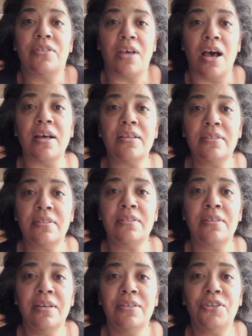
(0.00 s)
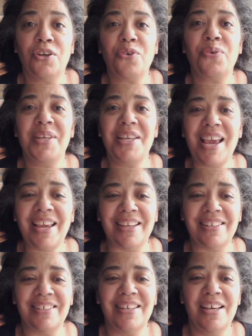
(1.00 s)
us to
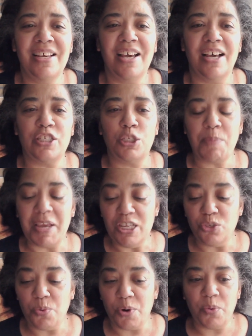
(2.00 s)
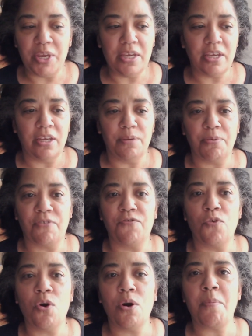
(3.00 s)
create a space where we can
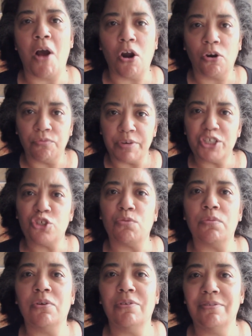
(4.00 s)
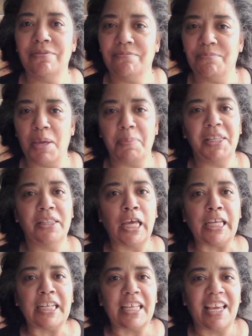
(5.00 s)
perform our ritual, maybe
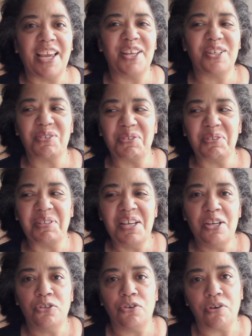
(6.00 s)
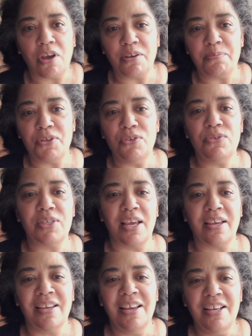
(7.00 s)
light a candle, turn on
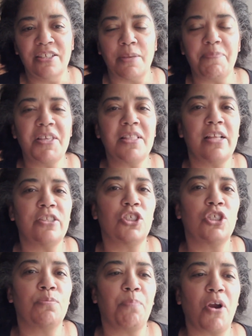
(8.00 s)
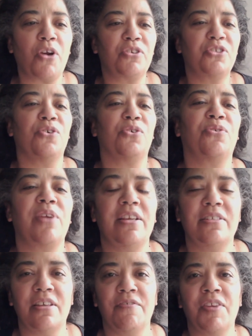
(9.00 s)
music, something that sparks your
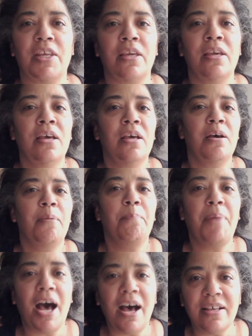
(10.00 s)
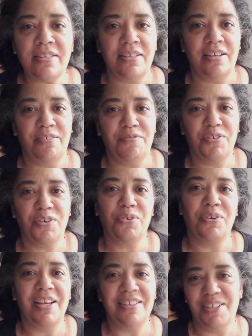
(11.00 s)
creativity, positive
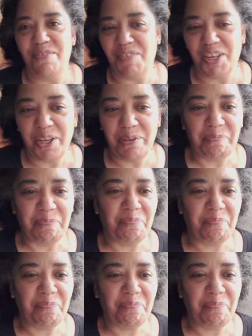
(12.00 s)
creativity.